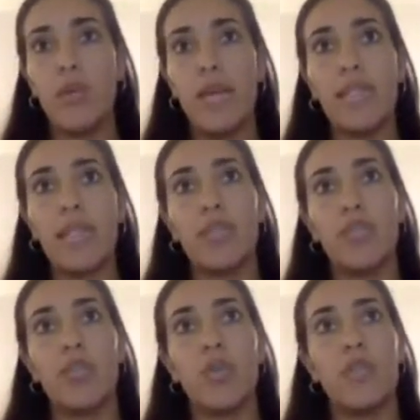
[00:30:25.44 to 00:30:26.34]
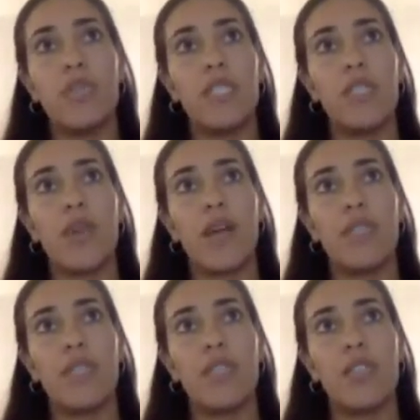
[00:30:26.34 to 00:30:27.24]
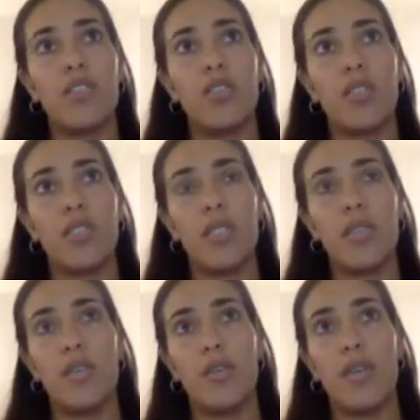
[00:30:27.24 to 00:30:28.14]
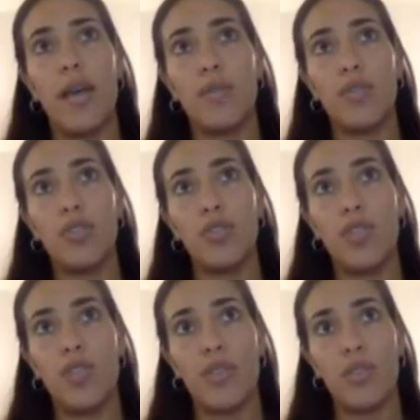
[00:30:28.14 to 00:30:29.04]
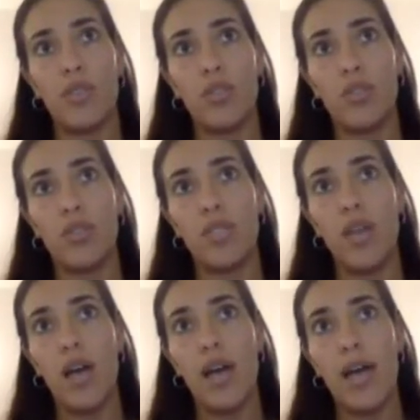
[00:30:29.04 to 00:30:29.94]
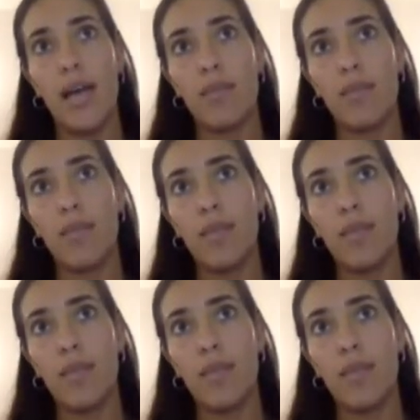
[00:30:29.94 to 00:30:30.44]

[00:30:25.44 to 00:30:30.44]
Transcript: That includes all of these graphs here, so you can see, the amplitude and thresholds over time.